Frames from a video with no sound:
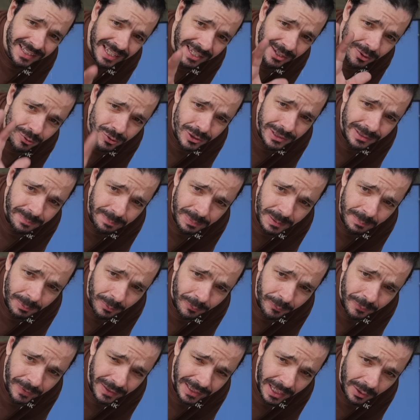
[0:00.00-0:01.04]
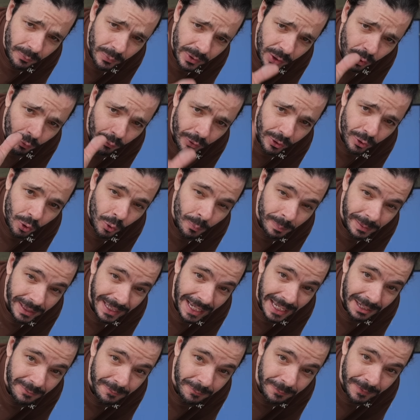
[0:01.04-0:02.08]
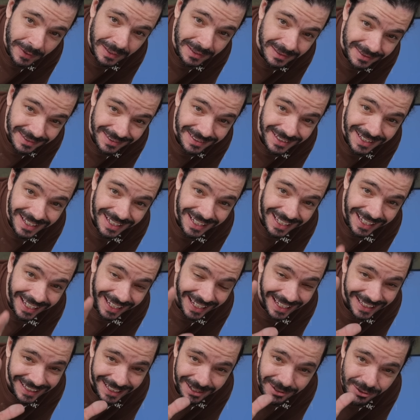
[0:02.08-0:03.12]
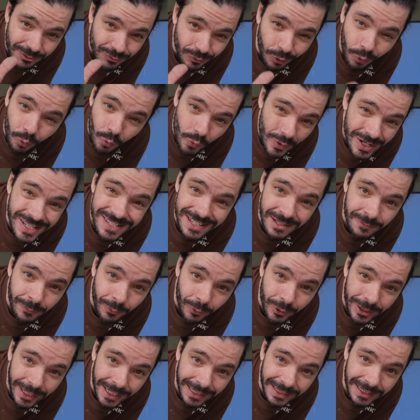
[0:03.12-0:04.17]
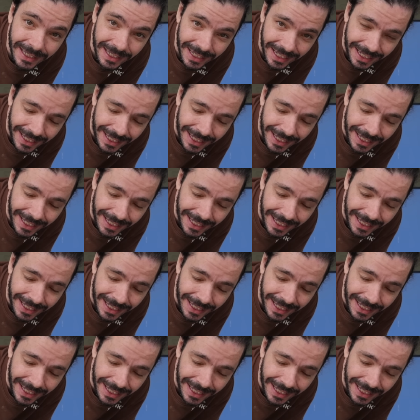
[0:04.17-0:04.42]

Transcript: Yeah, usually people think that we overcomplicate things and there is no reason for that.